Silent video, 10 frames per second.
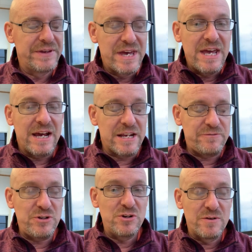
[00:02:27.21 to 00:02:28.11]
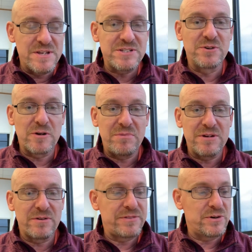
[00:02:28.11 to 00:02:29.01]
and if you know this is going to be their
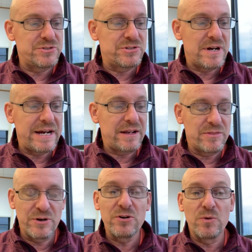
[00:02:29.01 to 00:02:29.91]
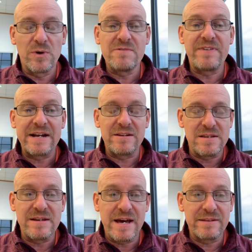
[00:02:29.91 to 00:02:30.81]
third strike, they're going to want to fight to the
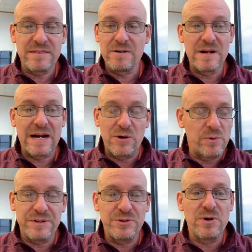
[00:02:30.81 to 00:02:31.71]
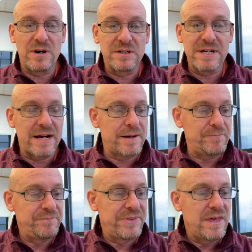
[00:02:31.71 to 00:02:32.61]
death. They're not going to do hard time.
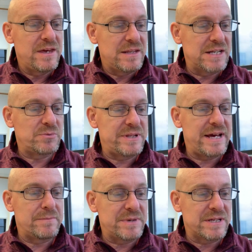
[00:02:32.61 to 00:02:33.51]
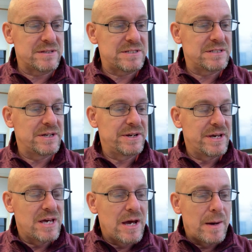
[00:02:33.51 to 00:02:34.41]
That's what that means.
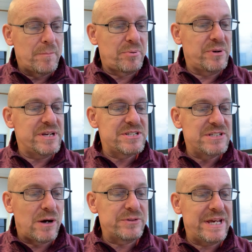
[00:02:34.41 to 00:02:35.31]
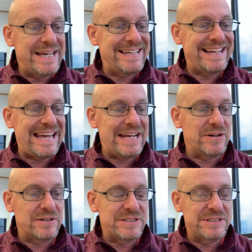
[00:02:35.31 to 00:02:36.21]
Preassault
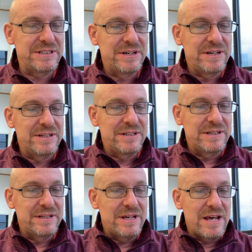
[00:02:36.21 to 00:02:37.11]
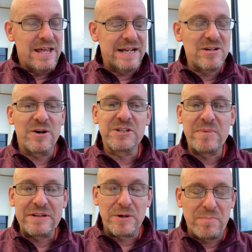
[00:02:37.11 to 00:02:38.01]
indicators. That talks
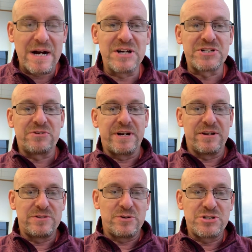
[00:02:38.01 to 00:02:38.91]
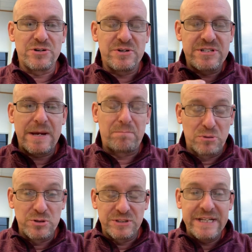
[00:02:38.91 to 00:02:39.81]
about their posturing. Does their shirt say
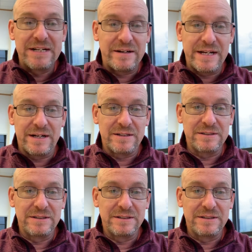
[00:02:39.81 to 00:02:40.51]
Bruce Lee on there?